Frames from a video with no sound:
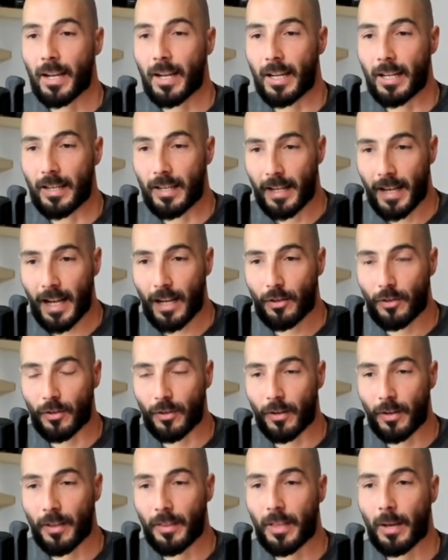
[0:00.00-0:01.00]
in
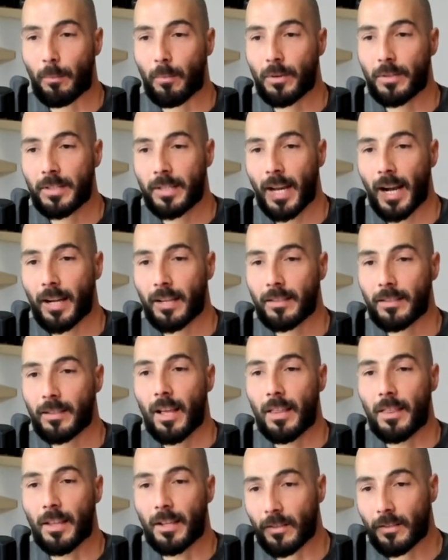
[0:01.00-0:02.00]
nature that protects
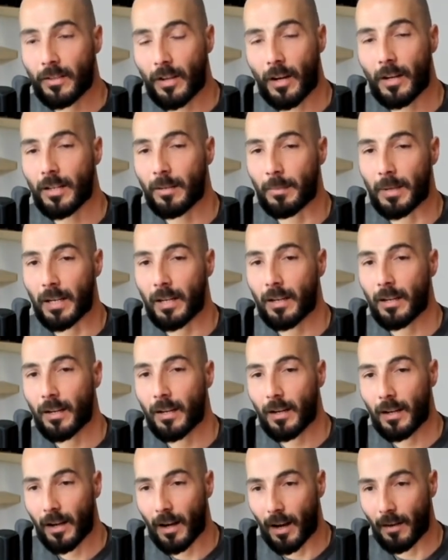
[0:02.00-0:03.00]
the autonomy
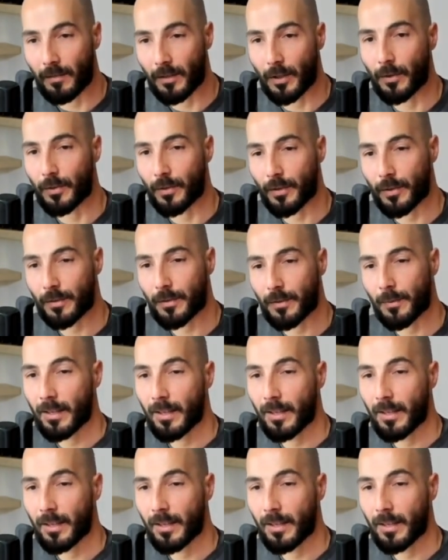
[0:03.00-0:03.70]
of users.